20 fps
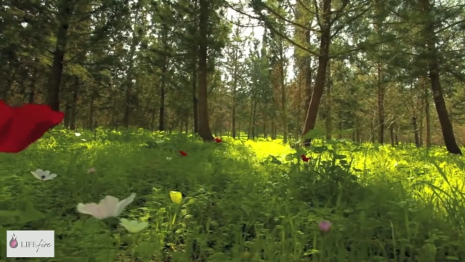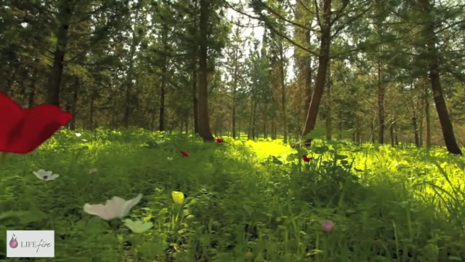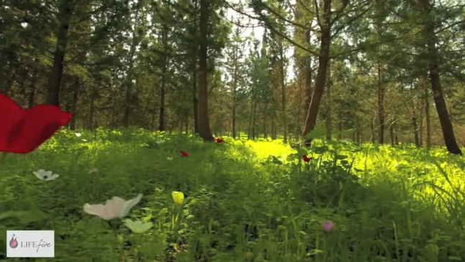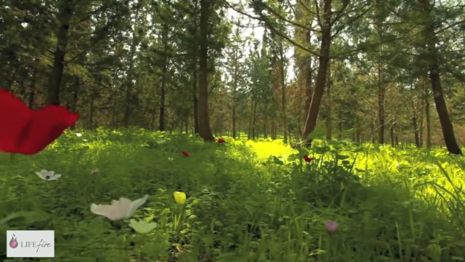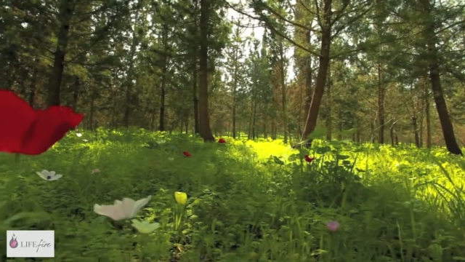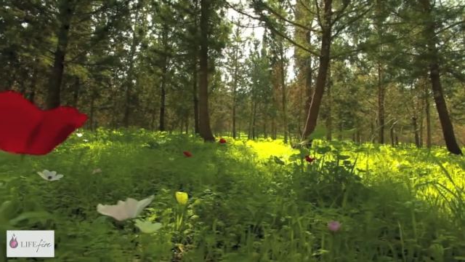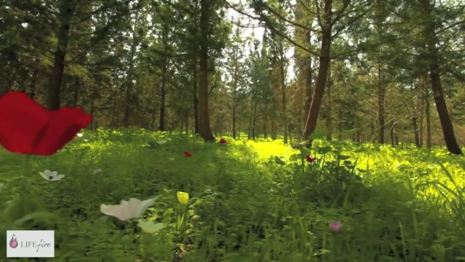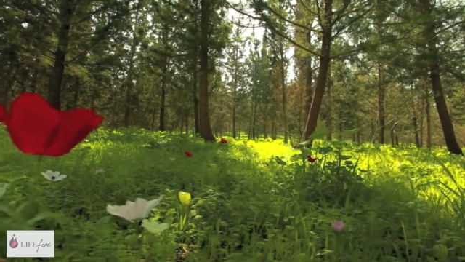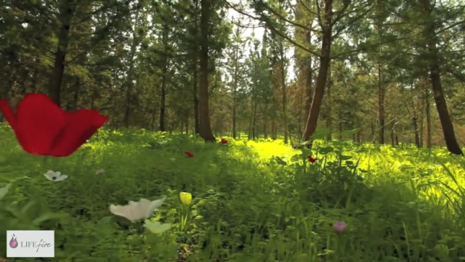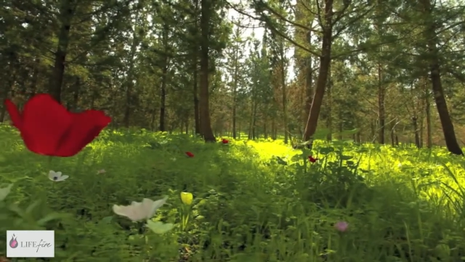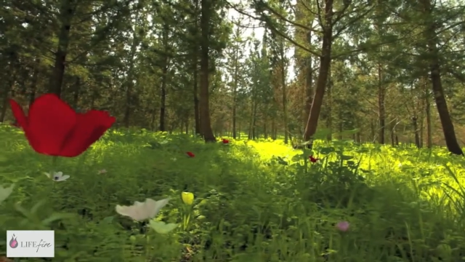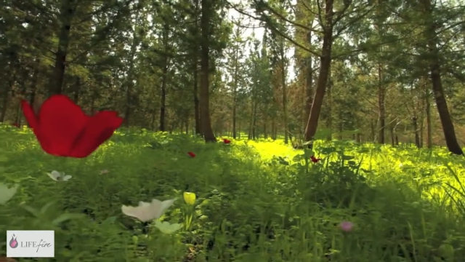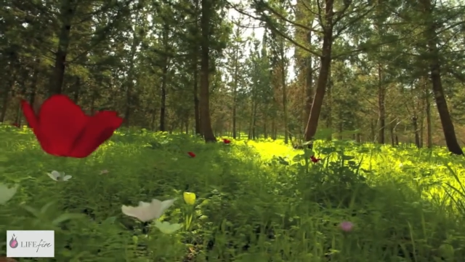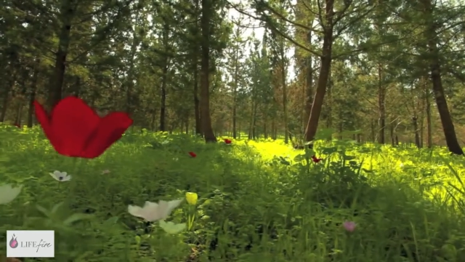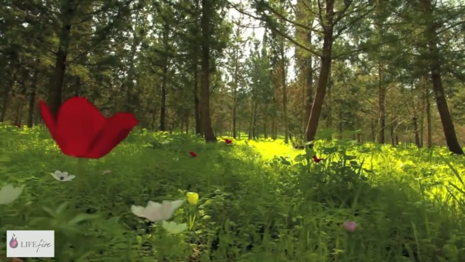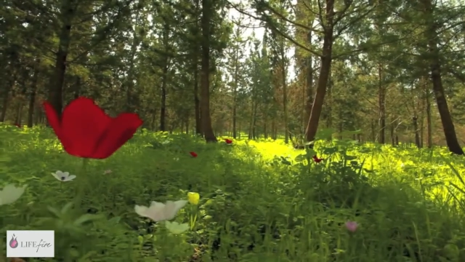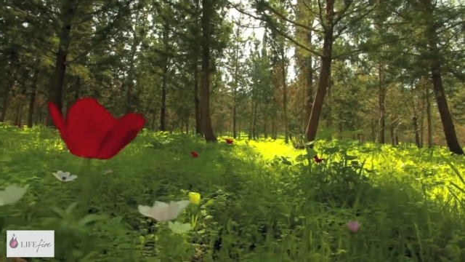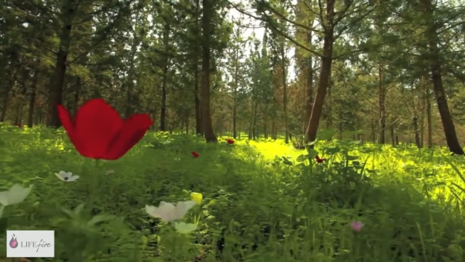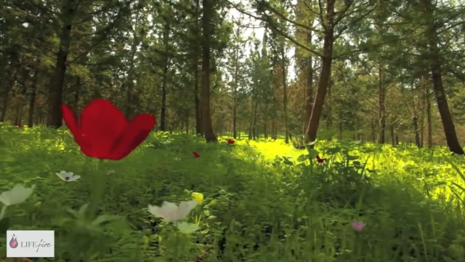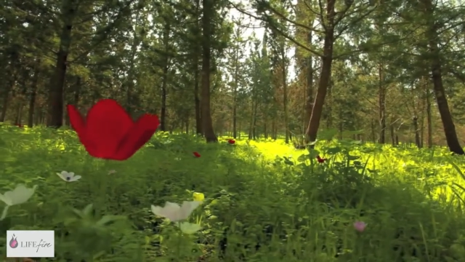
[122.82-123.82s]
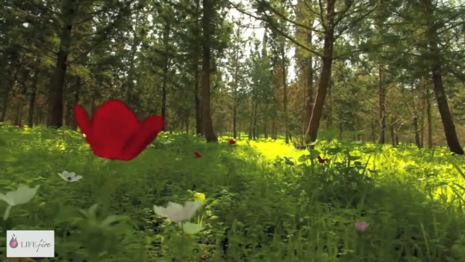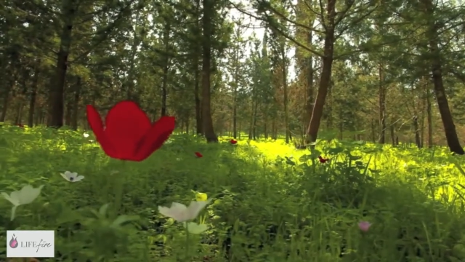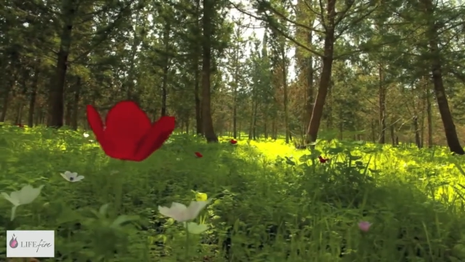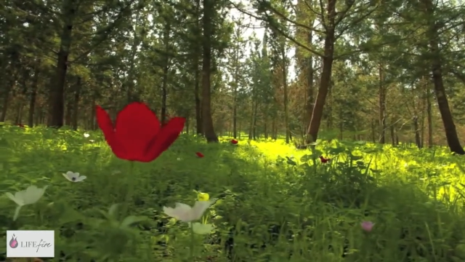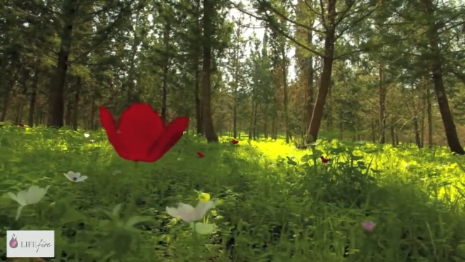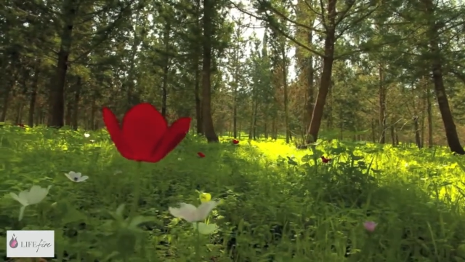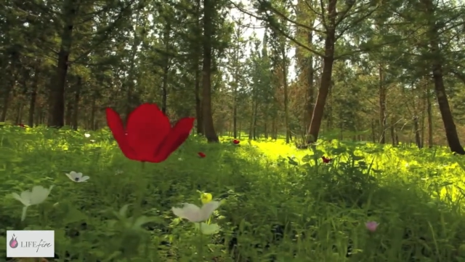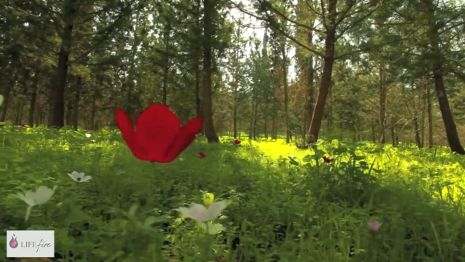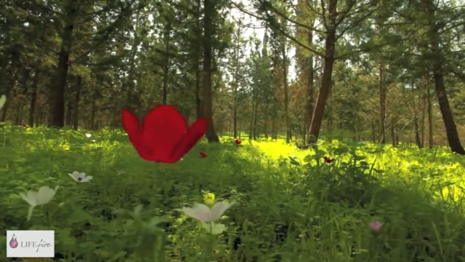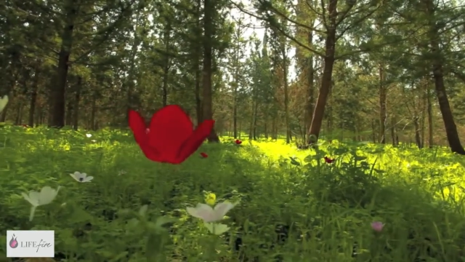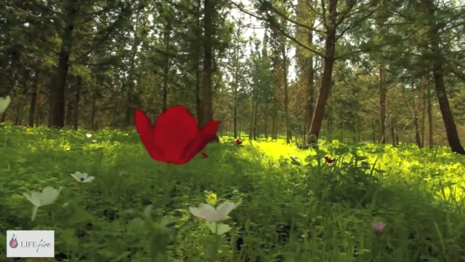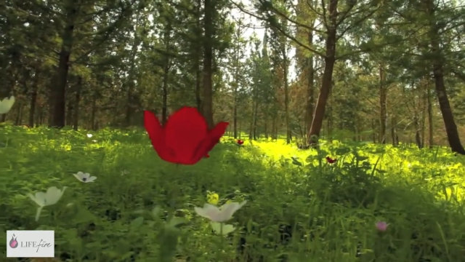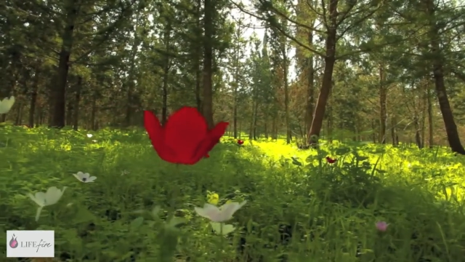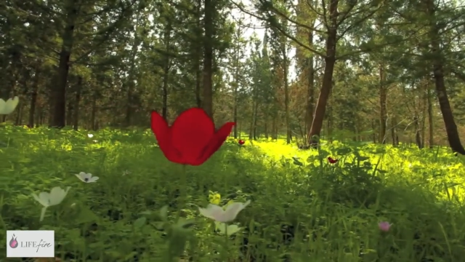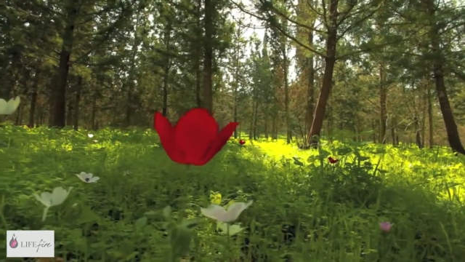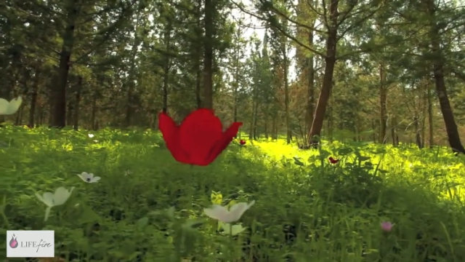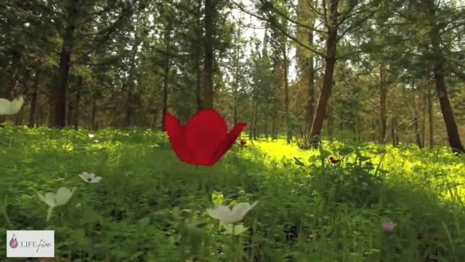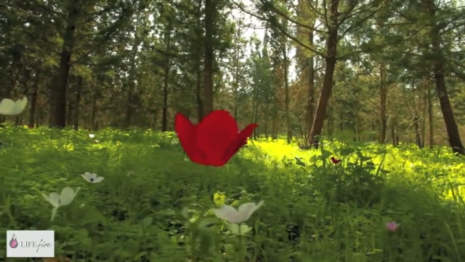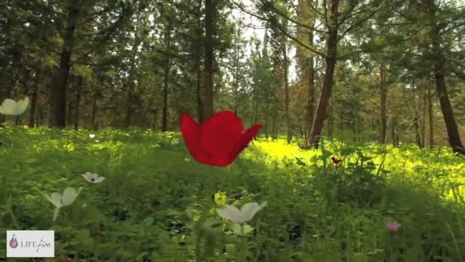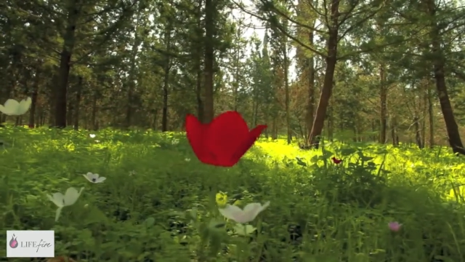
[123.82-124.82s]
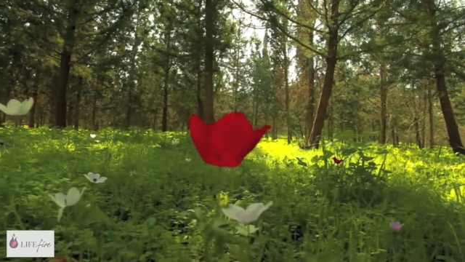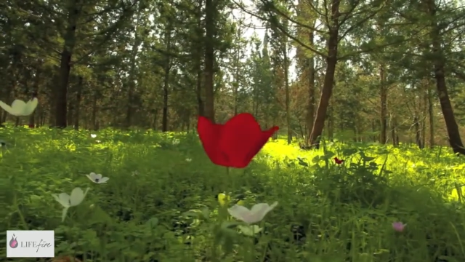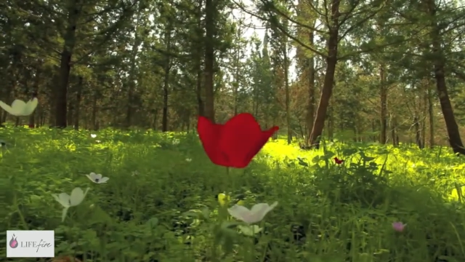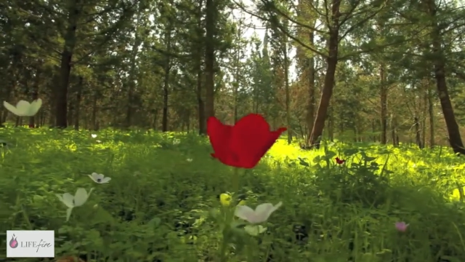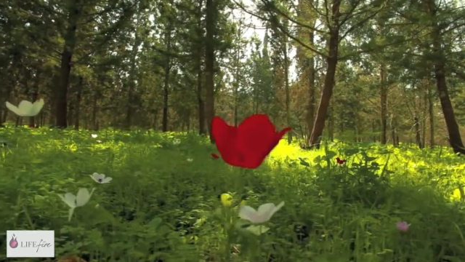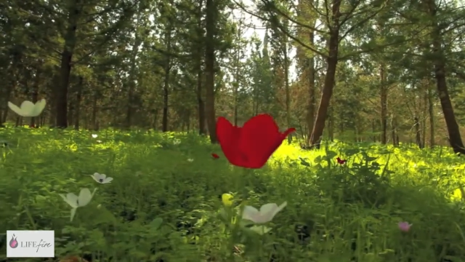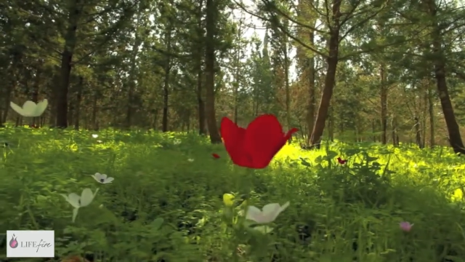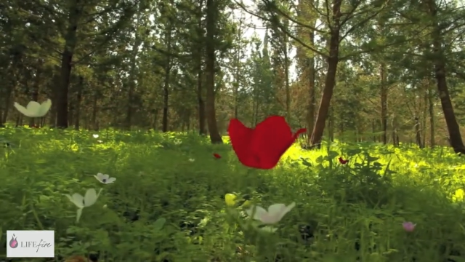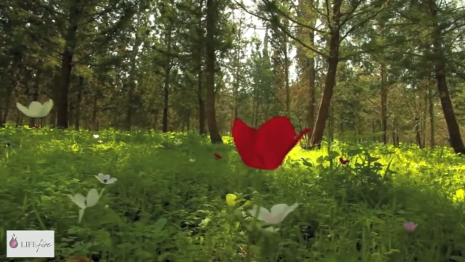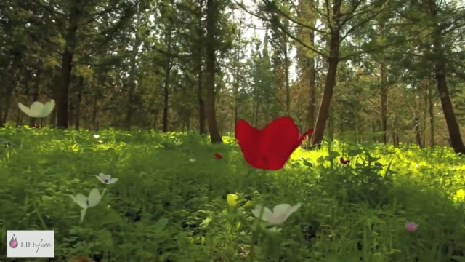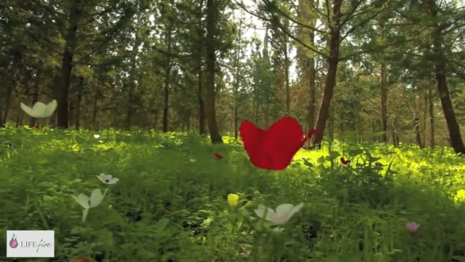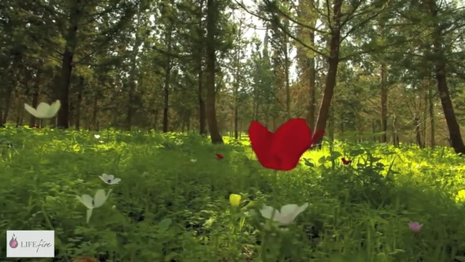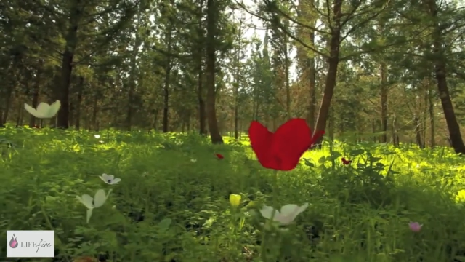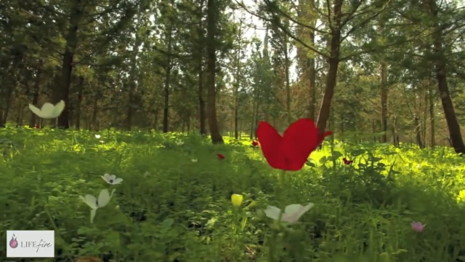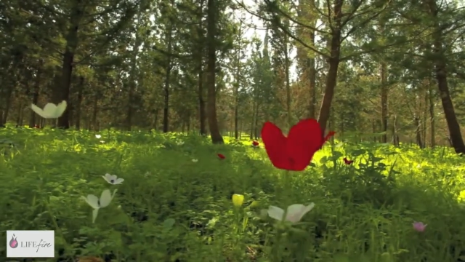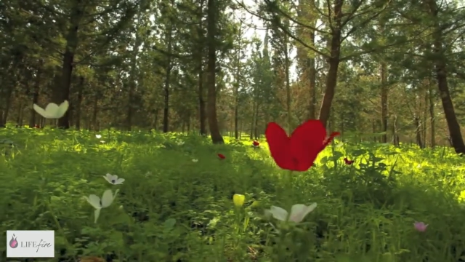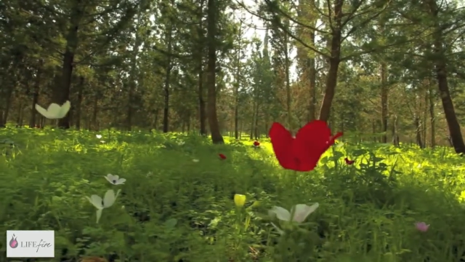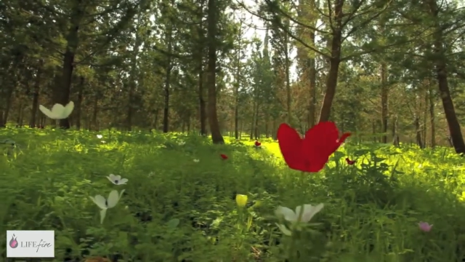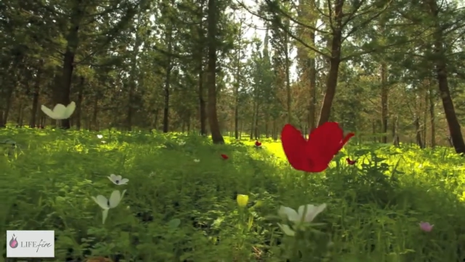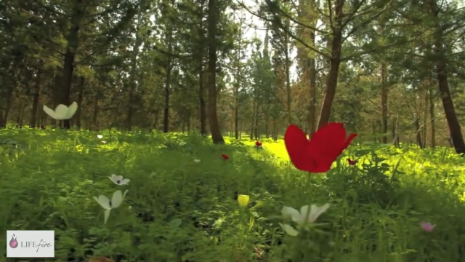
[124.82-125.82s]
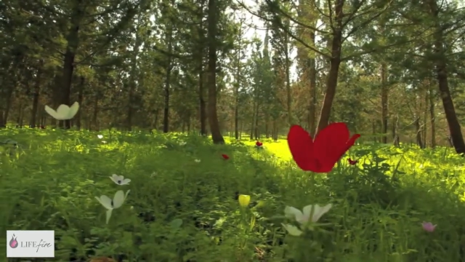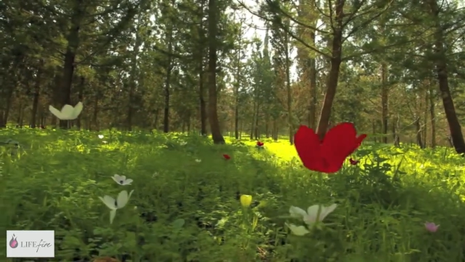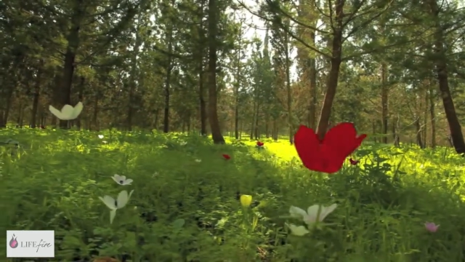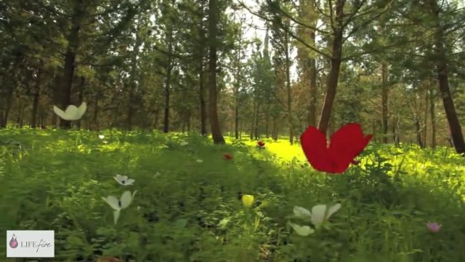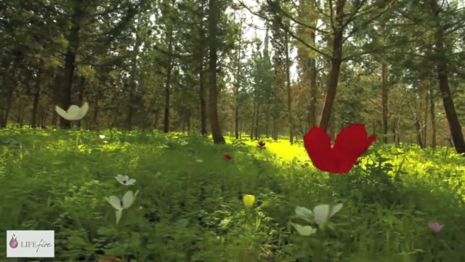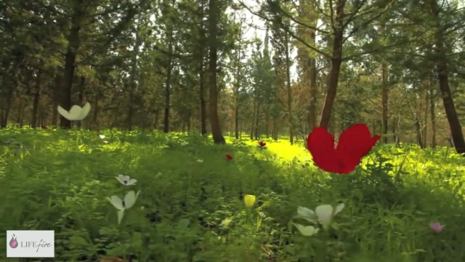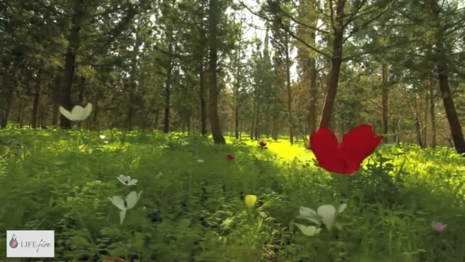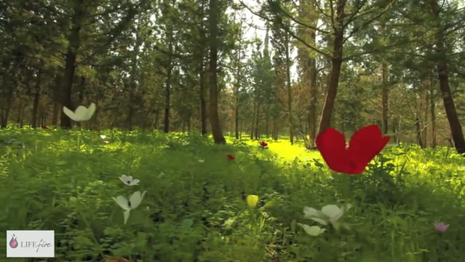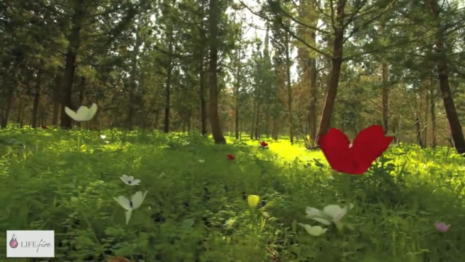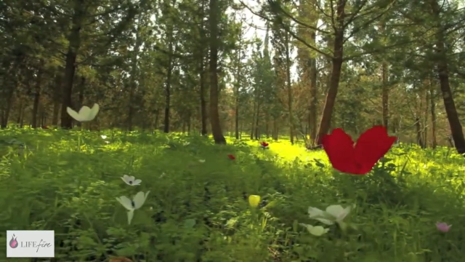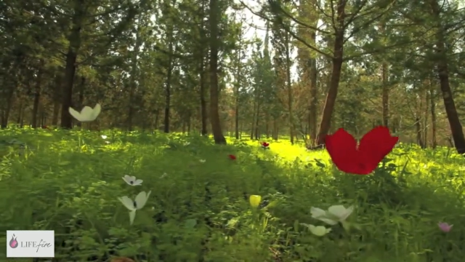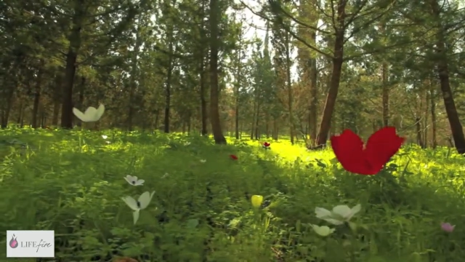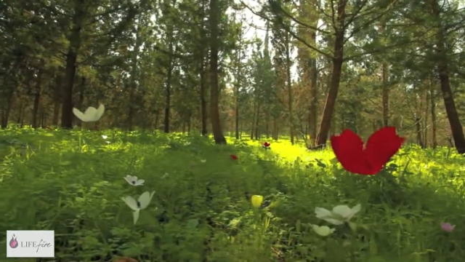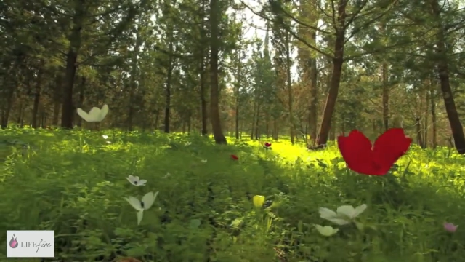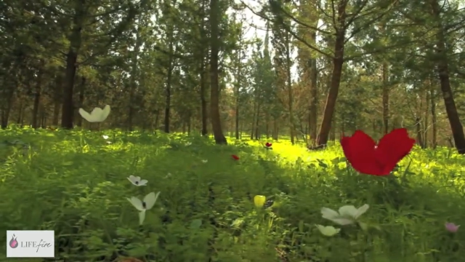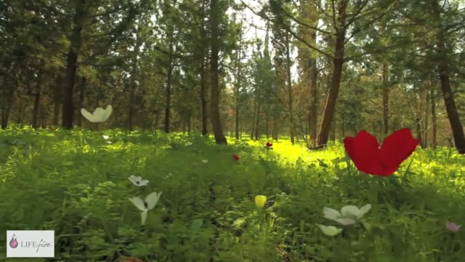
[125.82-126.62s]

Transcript: (no speaker visible)